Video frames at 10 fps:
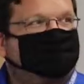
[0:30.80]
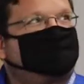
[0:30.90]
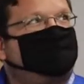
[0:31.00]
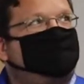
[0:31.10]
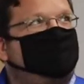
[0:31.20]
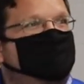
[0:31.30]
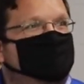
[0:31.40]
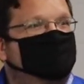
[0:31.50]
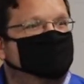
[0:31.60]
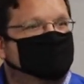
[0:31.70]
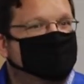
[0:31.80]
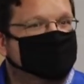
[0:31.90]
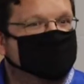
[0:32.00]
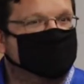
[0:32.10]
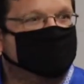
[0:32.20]
Where did you get your
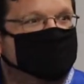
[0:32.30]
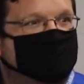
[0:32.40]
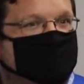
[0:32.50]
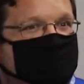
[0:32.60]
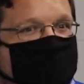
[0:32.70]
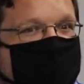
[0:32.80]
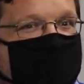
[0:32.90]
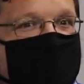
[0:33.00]
cartwheel skills from?